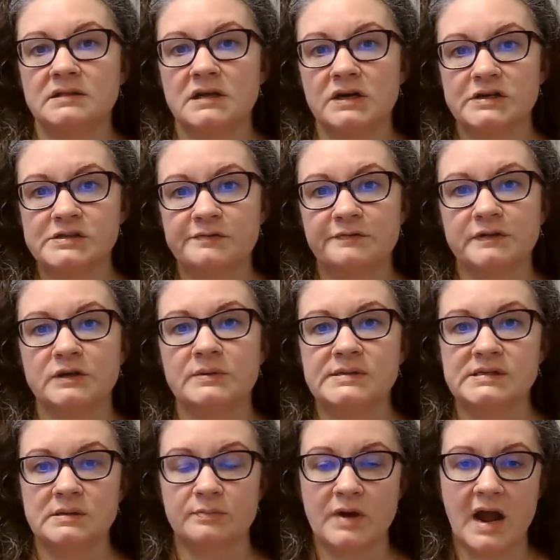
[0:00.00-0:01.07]
there's
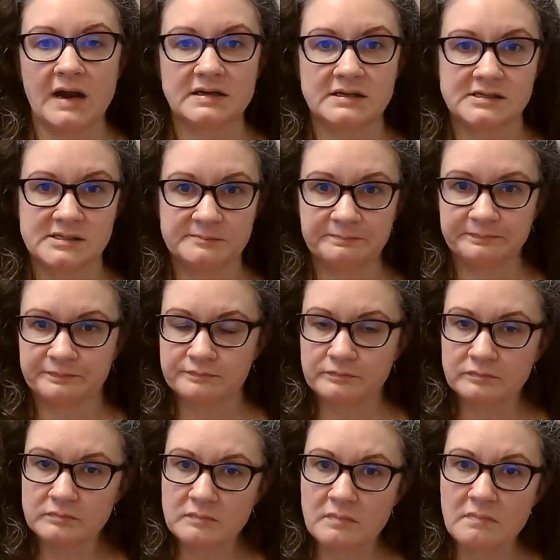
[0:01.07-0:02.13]
fluency practice
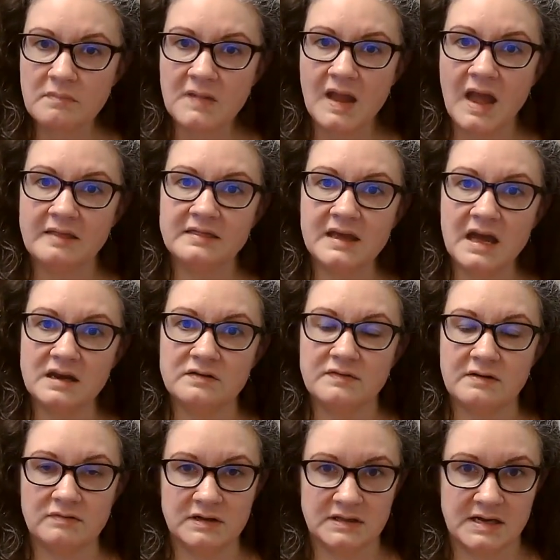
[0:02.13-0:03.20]
at the end of
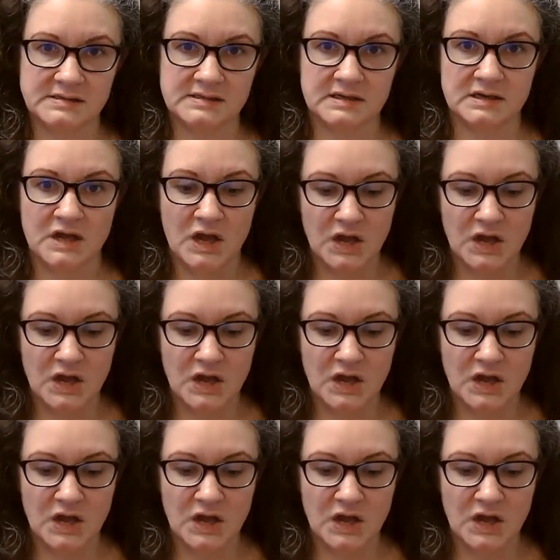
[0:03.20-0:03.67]
every lesson.